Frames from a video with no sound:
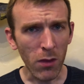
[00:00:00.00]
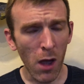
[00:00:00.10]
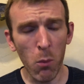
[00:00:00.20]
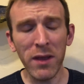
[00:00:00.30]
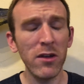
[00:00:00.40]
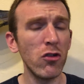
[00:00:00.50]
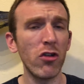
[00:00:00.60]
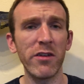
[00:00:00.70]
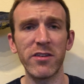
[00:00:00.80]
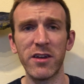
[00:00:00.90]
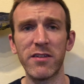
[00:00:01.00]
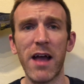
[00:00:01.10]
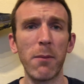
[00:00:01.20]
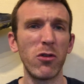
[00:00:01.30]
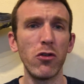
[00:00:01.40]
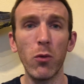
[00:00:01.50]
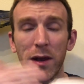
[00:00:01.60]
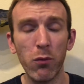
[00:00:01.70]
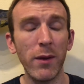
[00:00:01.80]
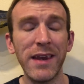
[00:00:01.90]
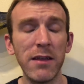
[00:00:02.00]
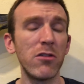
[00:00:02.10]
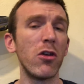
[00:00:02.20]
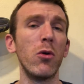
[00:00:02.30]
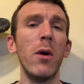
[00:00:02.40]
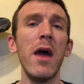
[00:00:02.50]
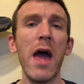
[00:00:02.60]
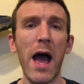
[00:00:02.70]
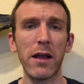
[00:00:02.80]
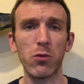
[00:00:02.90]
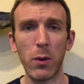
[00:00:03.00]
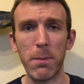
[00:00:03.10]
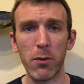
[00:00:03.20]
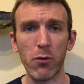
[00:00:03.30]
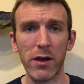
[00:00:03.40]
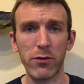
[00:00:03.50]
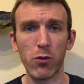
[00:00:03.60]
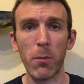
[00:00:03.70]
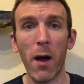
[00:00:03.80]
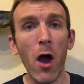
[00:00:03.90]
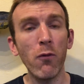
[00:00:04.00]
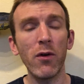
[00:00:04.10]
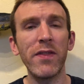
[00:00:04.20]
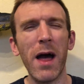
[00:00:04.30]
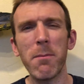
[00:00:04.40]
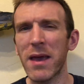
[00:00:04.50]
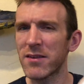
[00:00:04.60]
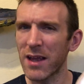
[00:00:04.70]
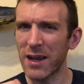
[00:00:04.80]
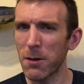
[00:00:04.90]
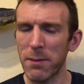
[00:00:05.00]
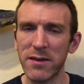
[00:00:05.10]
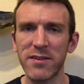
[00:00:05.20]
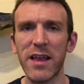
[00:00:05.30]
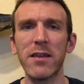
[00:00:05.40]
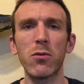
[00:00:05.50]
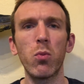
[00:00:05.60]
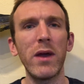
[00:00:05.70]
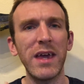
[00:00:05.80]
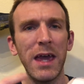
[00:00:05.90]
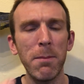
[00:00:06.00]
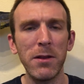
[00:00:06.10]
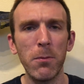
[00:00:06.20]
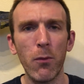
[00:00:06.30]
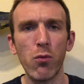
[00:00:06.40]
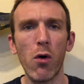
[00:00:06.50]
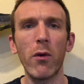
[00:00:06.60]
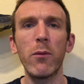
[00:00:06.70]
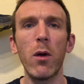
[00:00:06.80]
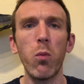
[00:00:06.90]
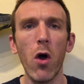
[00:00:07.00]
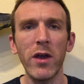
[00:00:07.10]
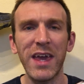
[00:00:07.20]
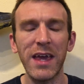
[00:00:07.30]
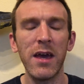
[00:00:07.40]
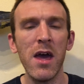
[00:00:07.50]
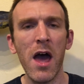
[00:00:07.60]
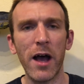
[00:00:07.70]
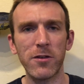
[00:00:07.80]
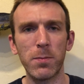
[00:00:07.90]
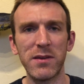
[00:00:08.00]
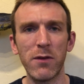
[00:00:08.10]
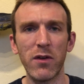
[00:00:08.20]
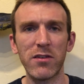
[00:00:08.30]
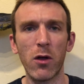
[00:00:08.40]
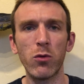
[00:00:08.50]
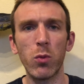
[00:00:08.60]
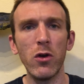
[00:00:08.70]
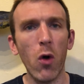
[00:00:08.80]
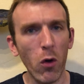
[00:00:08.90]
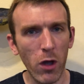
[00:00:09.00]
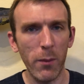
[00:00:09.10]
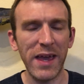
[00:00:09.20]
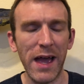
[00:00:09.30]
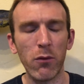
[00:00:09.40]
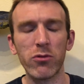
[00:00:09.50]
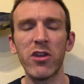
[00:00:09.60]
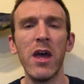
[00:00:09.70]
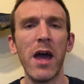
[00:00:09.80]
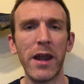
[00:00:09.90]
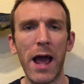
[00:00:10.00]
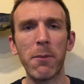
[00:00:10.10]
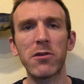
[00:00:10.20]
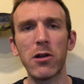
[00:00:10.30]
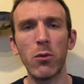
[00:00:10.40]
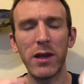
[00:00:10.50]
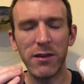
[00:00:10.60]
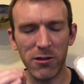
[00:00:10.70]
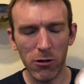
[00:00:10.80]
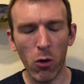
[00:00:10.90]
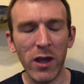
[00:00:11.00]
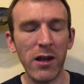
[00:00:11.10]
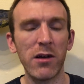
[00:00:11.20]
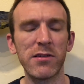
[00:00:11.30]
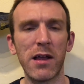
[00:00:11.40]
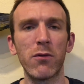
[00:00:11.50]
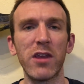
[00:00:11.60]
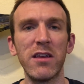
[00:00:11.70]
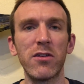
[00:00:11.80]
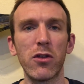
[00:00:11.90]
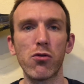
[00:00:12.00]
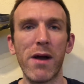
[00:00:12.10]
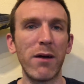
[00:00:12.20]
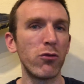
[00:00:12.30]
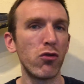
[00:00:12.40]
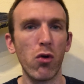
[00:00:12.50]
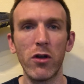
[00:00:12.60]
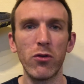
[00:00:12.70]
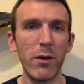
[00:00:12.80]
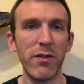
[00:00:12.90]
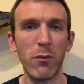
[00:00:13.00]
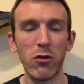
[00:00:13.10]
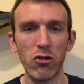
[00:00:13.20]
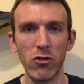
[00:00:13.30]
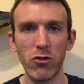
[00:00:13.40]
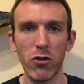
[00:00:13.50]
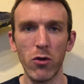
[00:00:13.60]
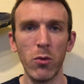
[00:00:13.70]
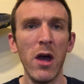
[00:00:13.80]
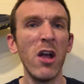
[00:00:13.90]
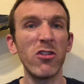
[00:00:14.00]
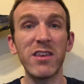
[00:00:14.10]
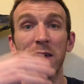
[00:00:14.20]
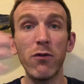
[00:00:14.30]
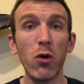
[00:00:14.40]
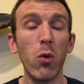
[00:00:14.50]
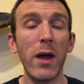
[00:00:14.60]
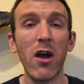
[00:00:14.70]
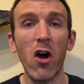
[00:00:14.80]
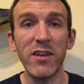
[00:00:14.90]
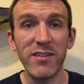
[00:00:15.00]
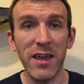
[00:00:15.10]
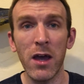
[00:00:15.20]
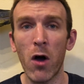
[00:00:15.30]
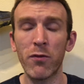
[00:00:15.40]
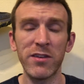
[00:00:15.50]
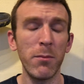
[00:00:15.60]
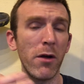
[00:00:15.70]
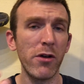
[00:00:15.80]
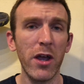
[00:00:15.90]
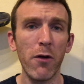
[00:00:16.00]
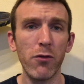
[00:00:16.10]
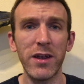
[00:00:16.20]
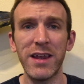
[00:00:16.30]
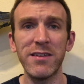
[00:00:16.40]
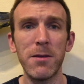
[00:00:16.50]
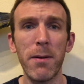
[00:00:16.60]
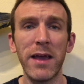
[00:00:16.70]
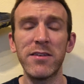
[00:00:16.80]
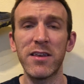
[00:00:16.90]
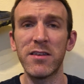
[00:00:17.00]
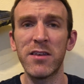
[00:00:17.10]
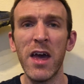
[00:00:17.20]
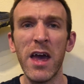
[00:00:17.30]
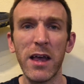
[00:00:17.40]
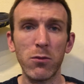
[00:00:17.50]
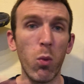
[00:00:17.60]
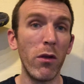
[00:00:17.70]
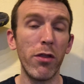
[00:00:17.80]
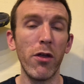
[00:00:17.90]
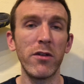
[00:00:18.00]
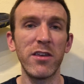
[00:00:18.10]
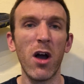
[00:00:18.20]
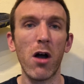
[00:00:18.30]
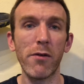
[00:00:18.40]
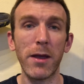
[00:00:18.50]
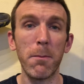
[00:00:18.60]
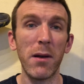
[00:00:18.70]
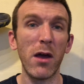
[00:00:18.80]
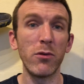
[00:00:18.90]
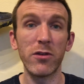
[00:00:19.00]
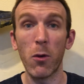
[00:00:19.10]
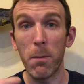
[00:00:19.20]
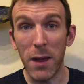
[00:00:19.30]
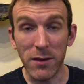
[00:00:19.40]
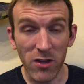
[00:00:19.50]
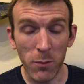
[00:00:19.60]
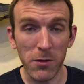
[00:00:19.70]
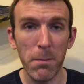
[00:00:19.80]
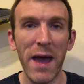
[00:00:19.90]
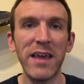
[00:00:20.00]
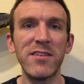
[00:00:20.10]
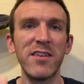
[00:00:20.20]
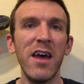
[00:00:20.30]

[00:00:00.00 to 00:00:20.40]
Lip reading: And we can adjust and adapt and do whatever we need to as we progress through. But hopefully that makes a little bit of sense. We're keeping the ball rolling. We're working at specific zones. We're not going out and absolutely slogging ourselves into the ground to try and do anything we shouldn't do. Just to give you a quick idea, obviously my recovery in easy paces is 130 heart rate and below. So in terms of pace,